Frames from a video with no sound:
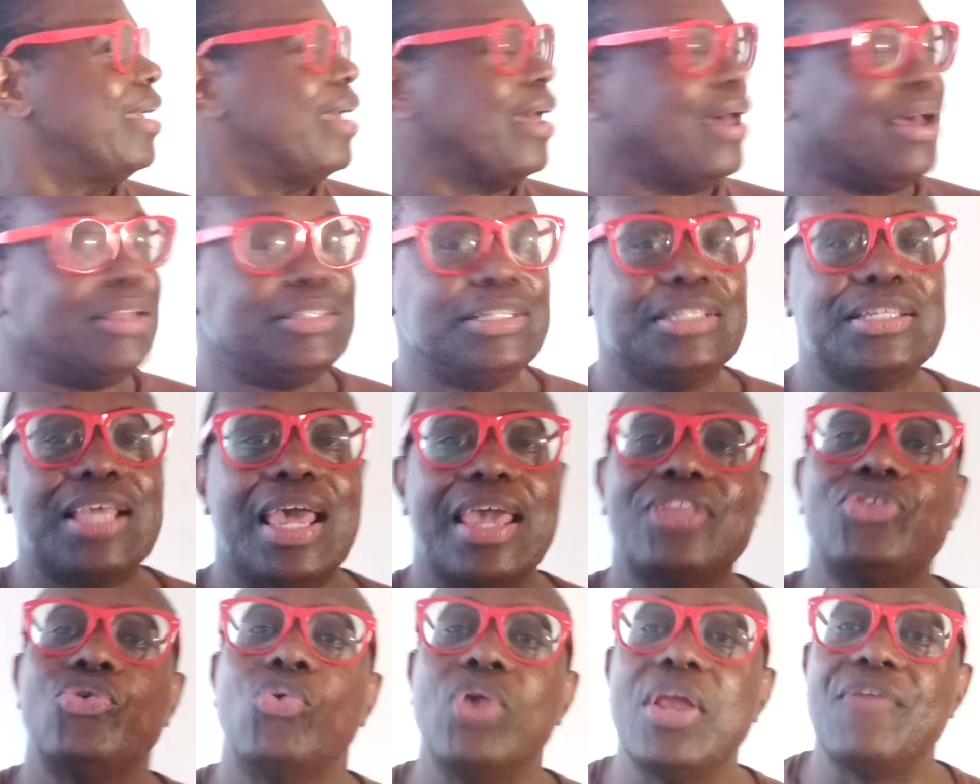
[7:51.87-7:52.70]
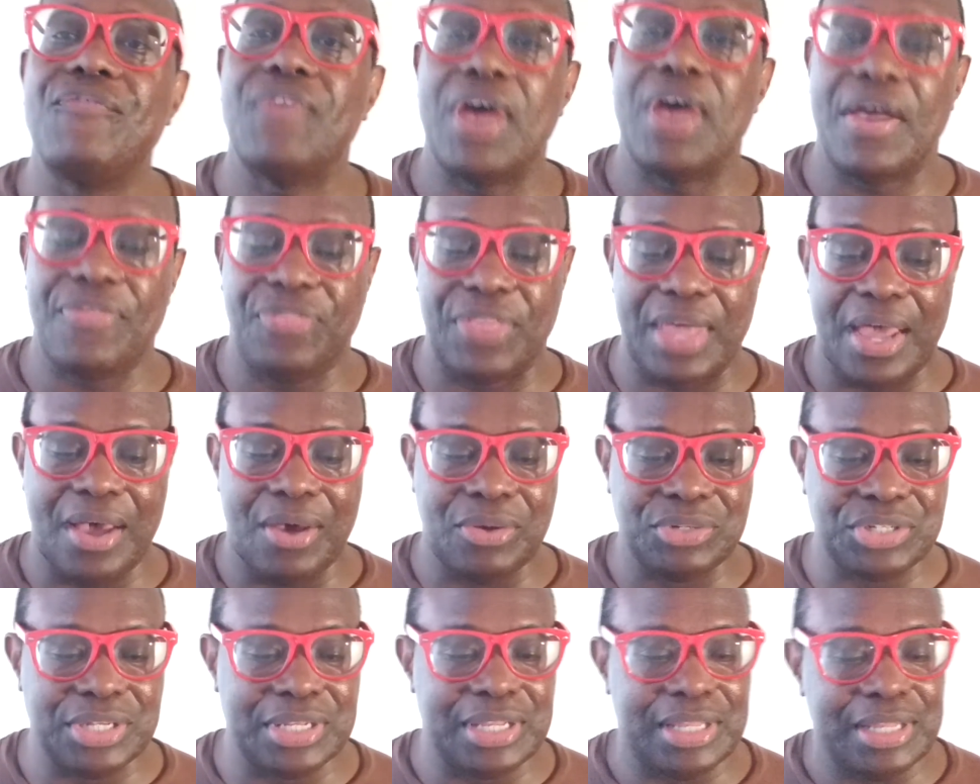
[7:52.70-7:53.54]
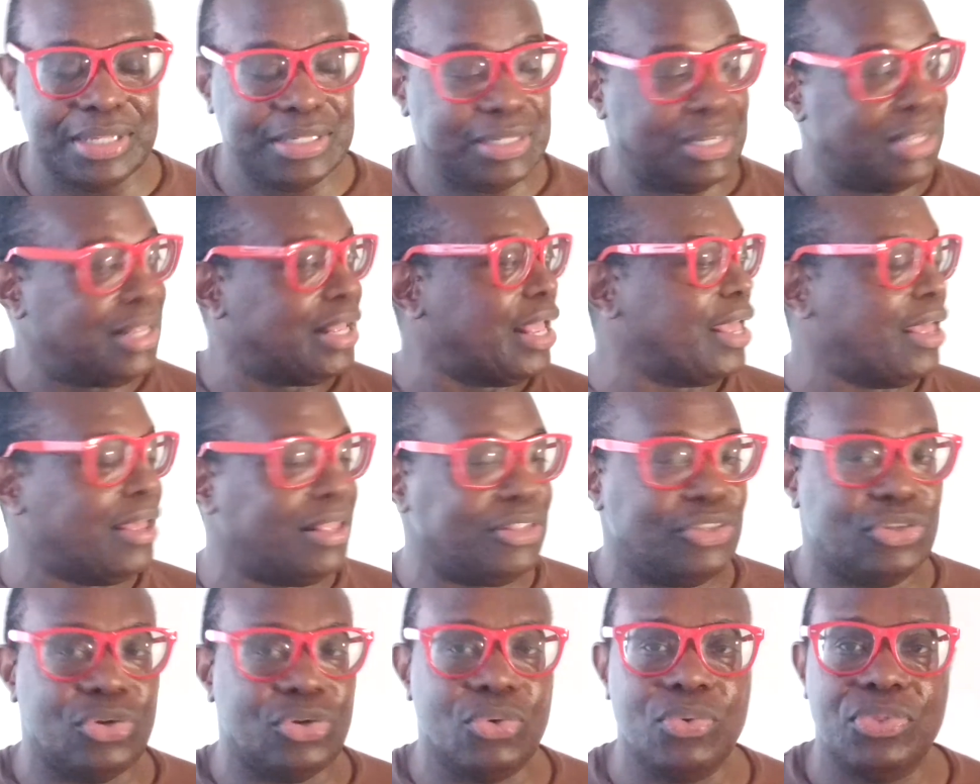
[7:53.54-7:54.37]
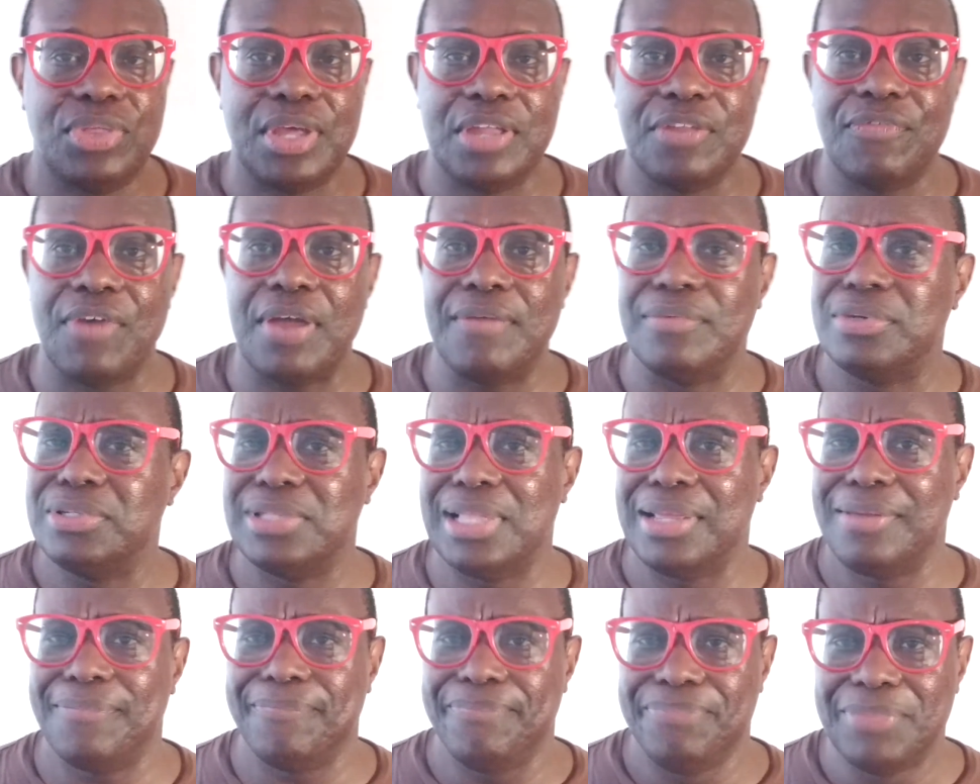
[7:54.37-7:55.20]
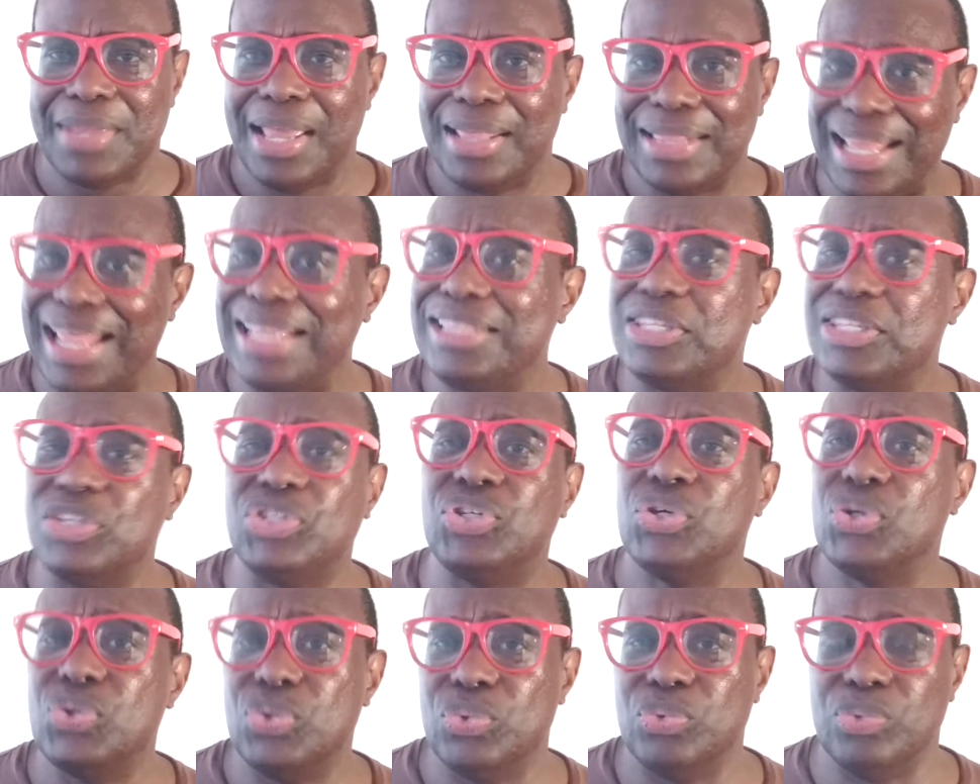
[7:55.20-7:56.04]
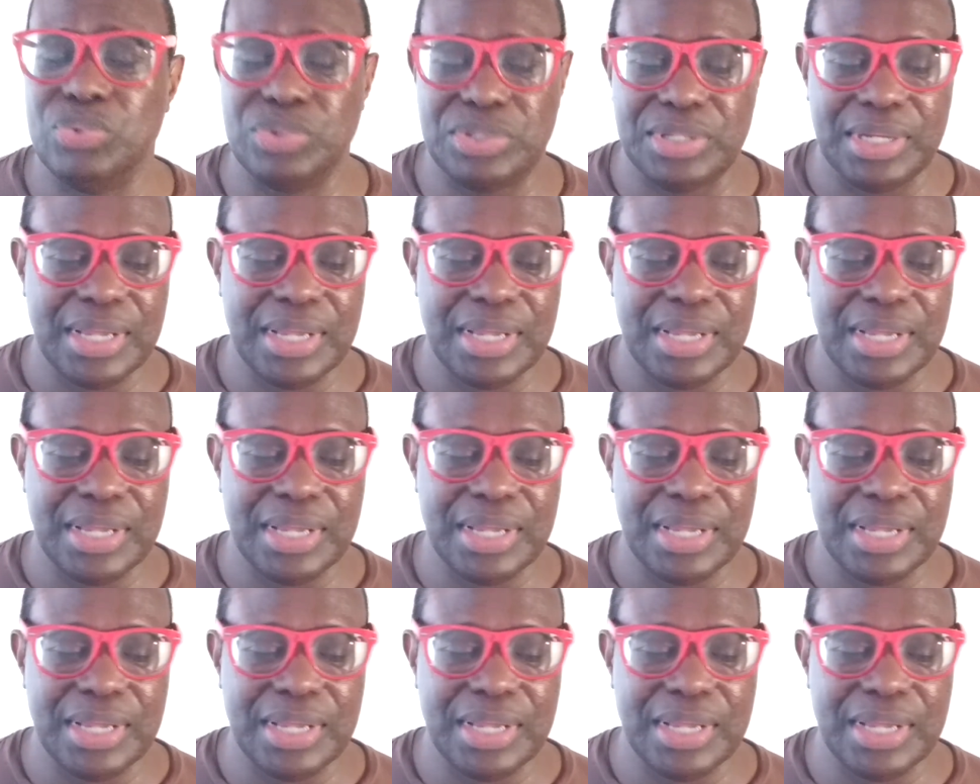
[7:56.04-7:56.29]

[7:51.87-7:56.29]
How does this guy get $25,000 and this other guy got $2,500? It's like, they like the twos.